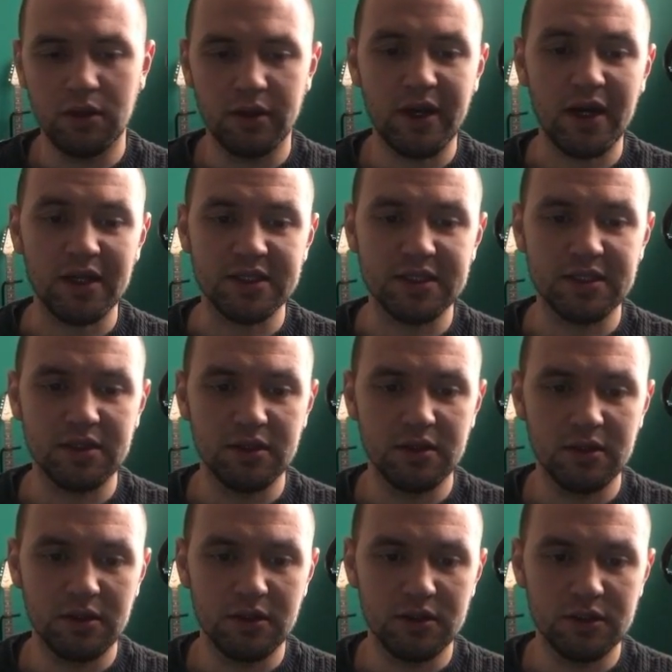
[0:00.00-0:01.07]
cuts,
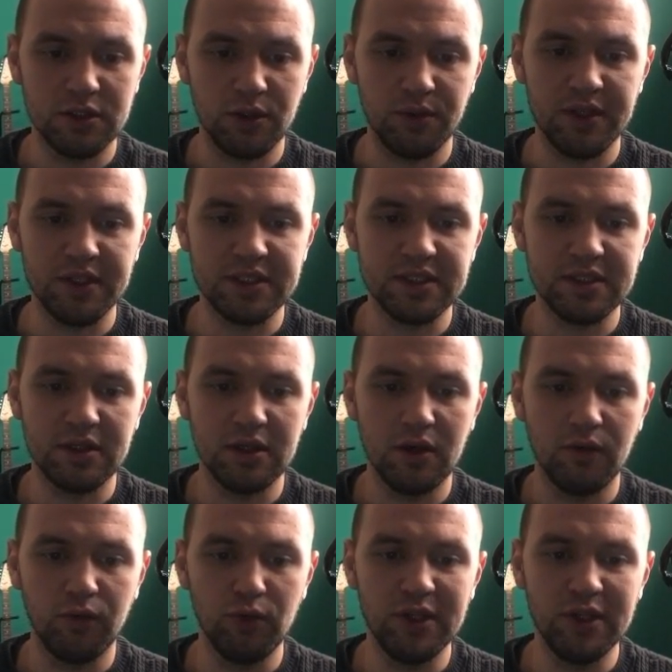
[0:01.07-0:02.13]
so it's
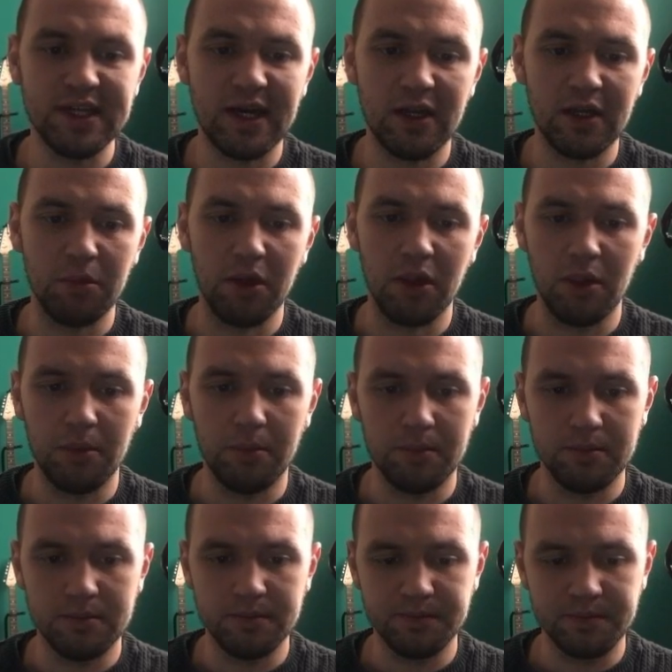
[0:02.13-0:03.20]
fully tileable.
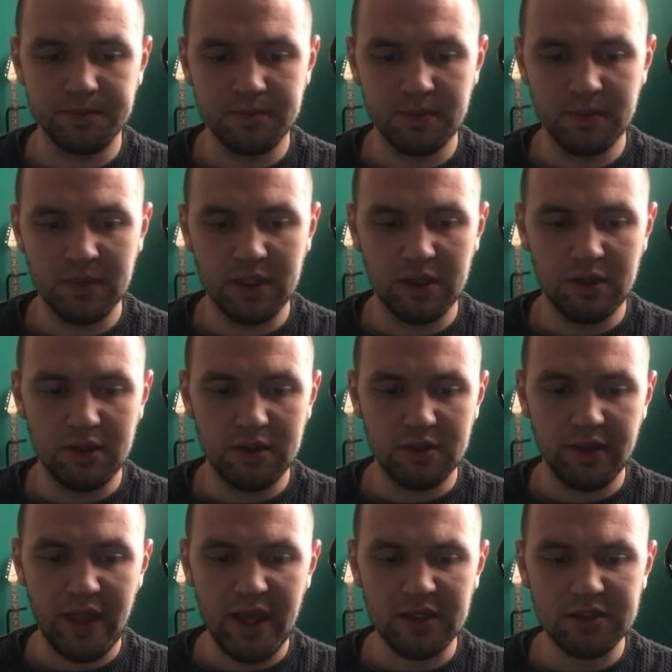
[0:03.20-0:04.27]

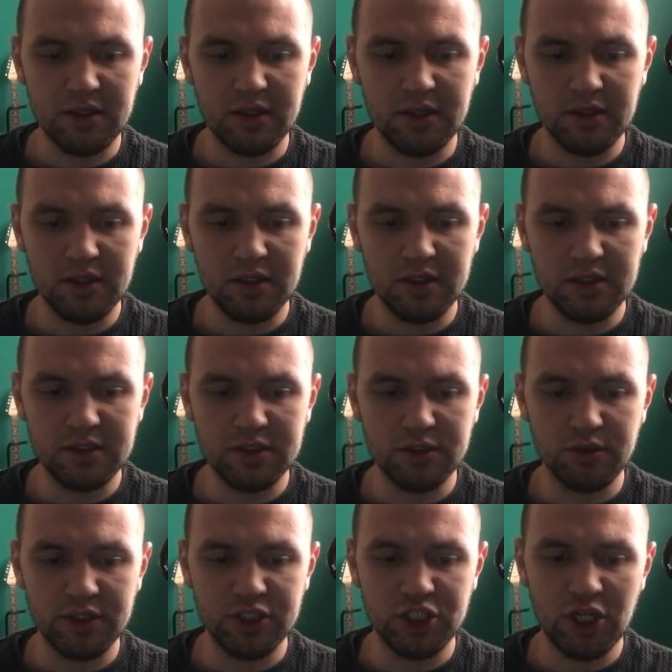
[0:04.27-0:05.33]
Next thing is
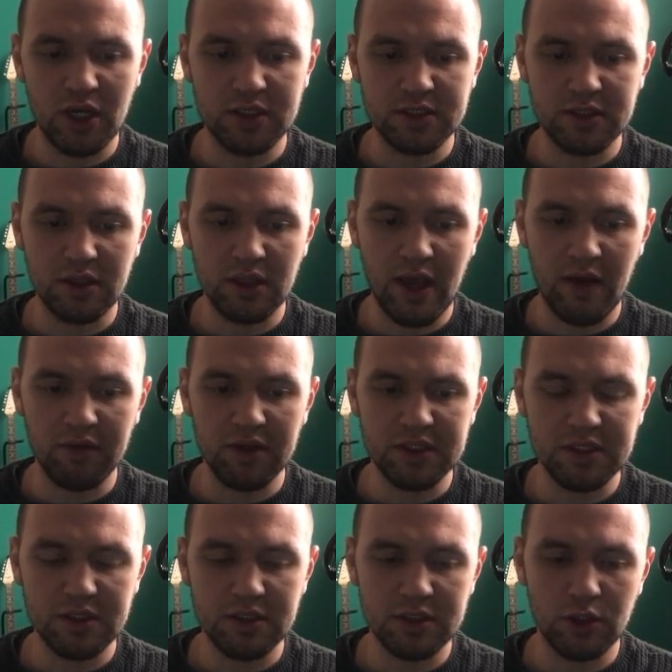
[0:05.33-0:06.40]
to adjust
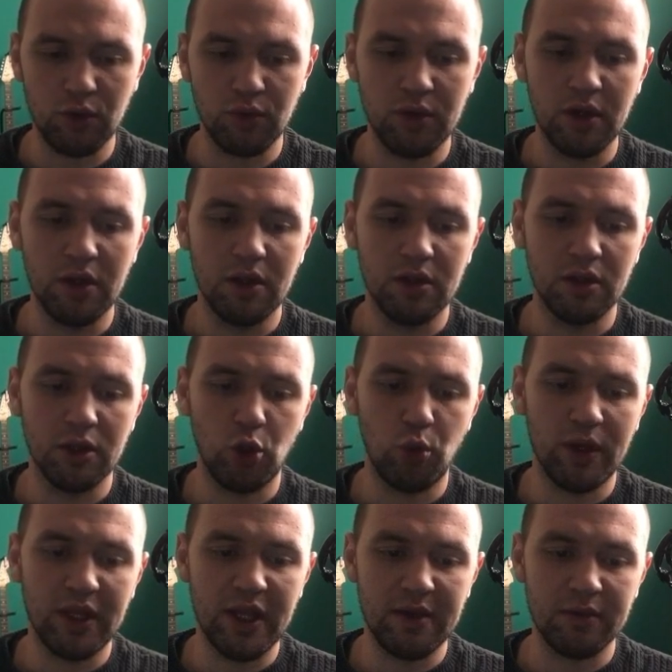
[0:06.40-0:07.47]
levels, so the
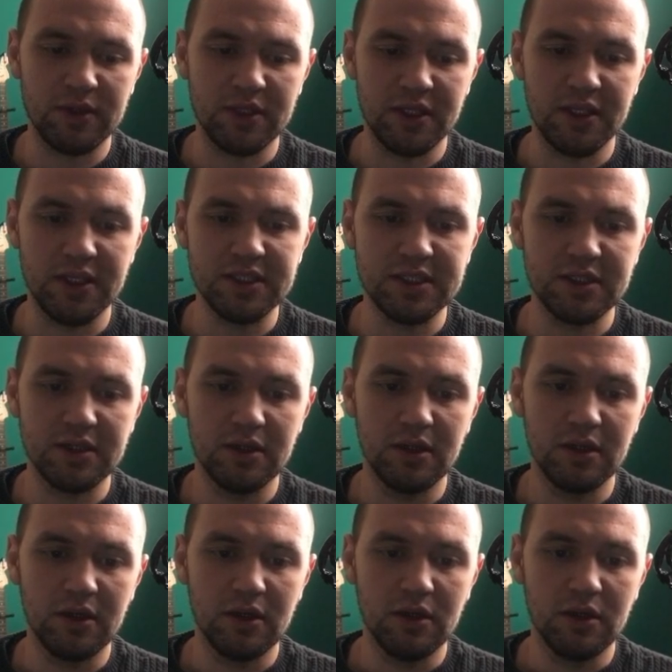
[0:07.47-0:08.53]
lower level is
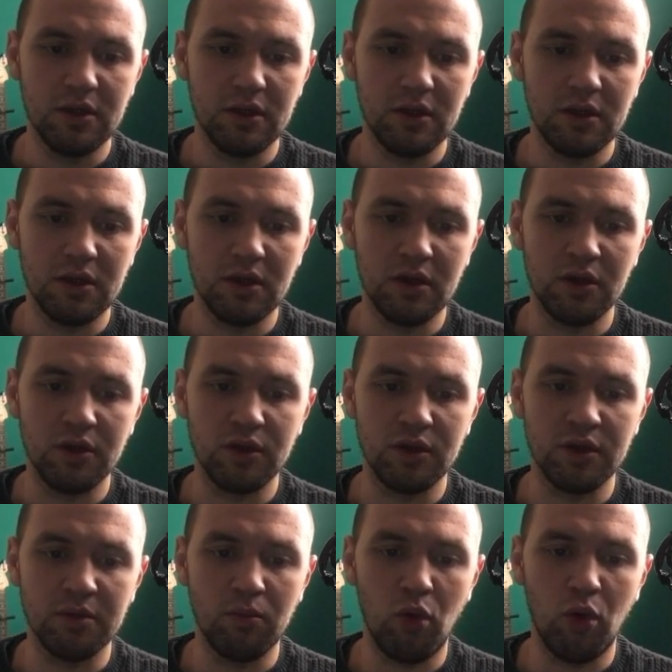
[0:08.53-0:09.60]

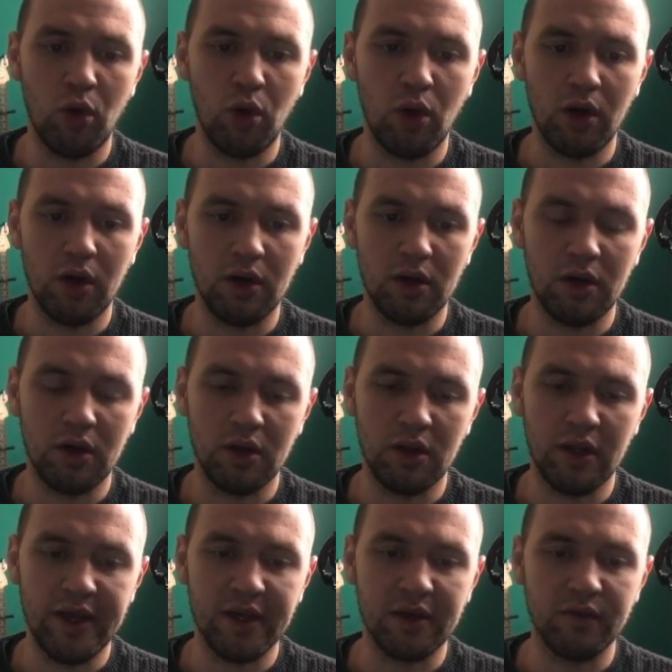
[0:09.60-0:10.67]
the more
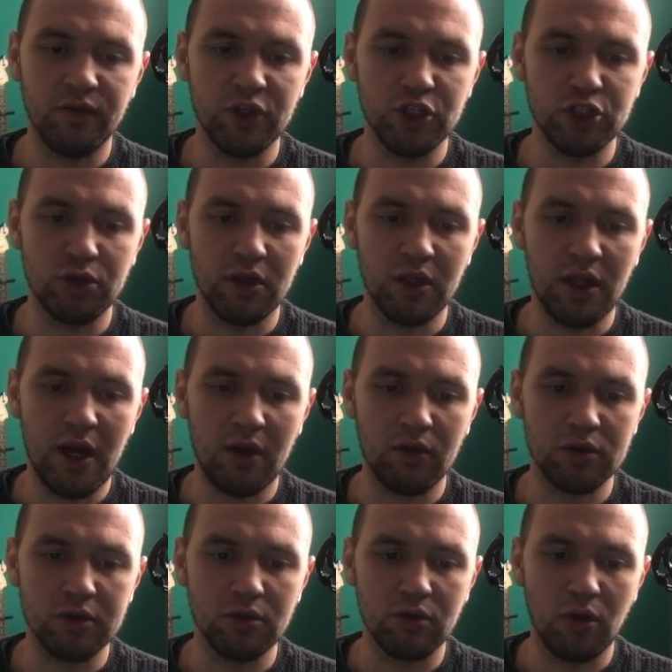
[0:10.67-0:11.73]
visual
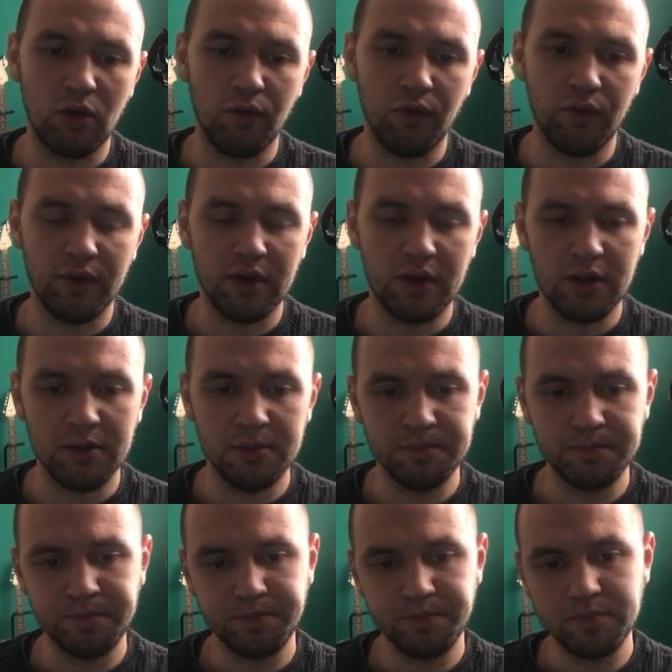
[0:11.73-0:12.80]
outlook of
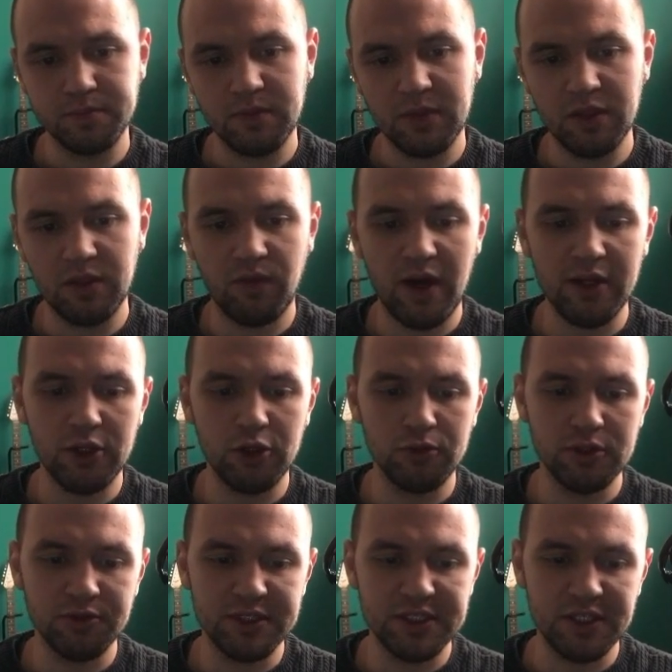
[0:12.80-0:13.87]
the vine you
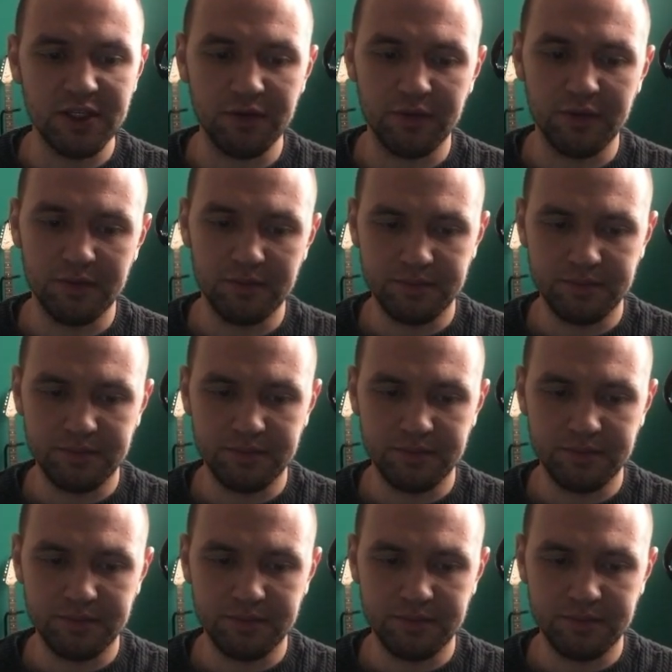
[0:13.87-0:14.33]
will receive.